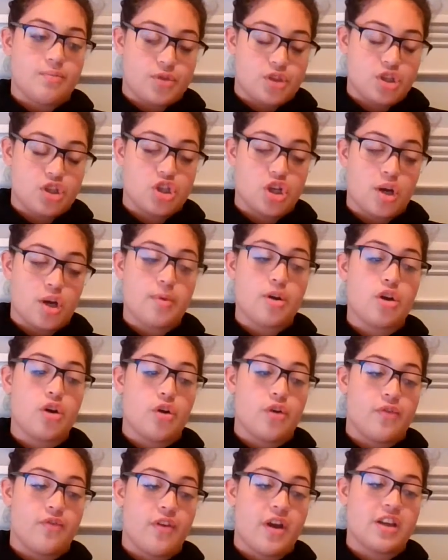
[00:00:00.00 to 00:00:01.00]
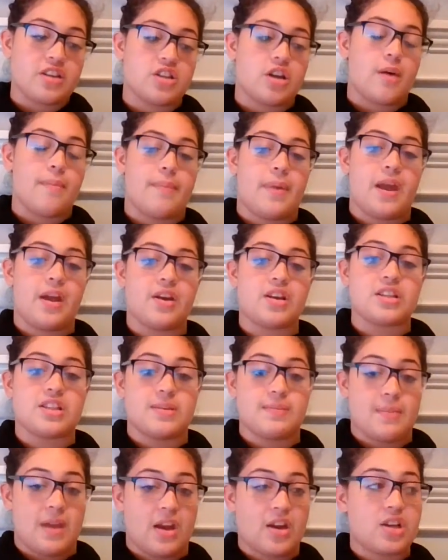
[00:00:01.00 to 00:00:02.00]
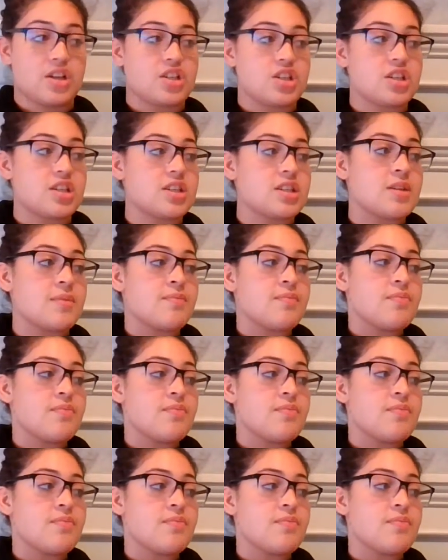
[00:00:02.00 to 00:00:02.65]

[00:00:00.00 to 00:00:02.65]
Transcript: determinal effect on parents' marriages.